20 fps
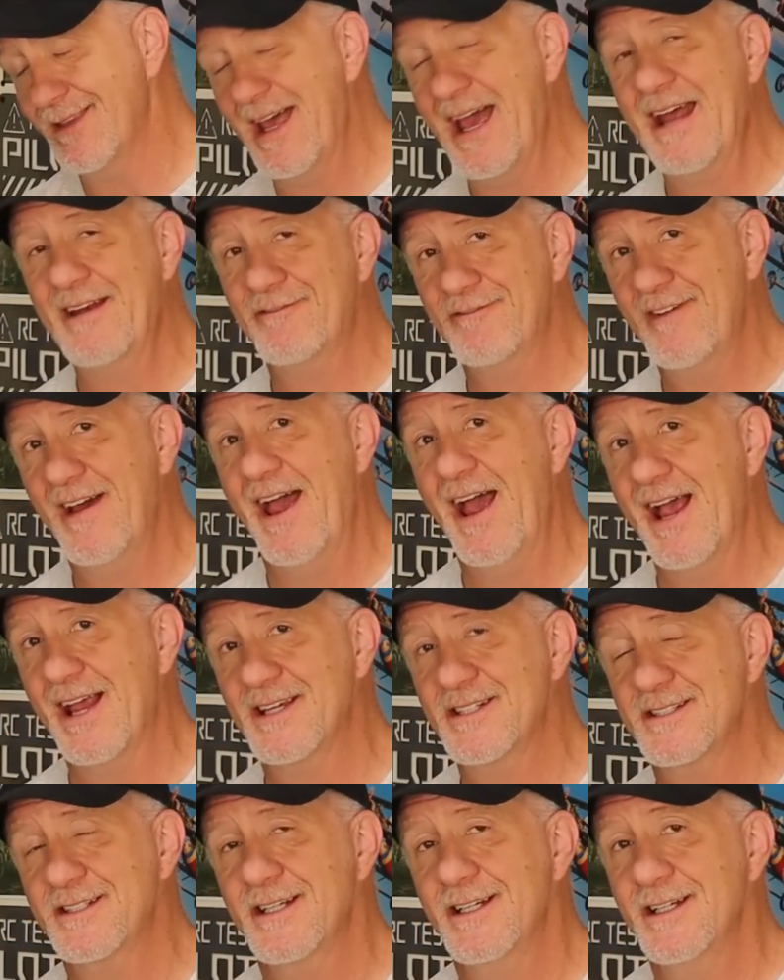that
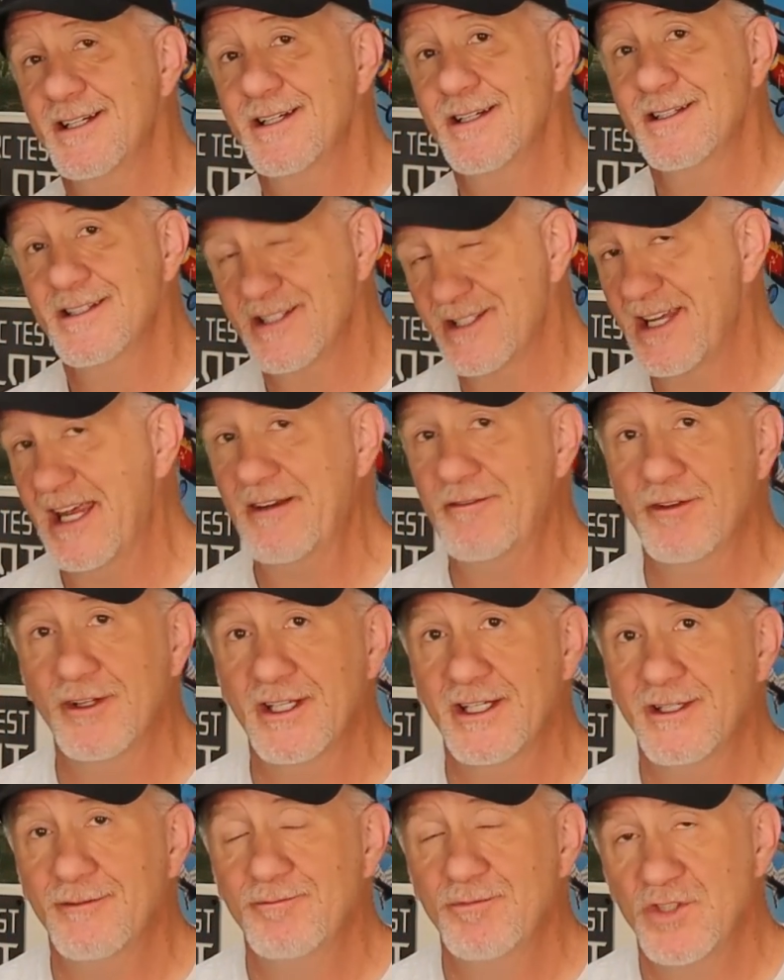fast
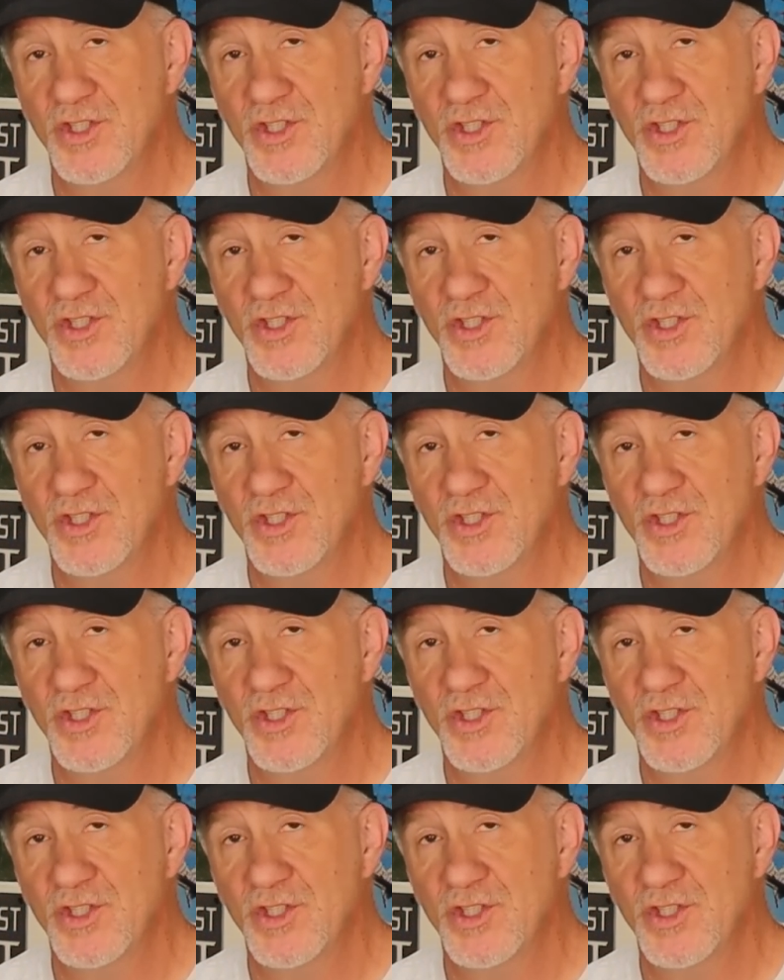safely,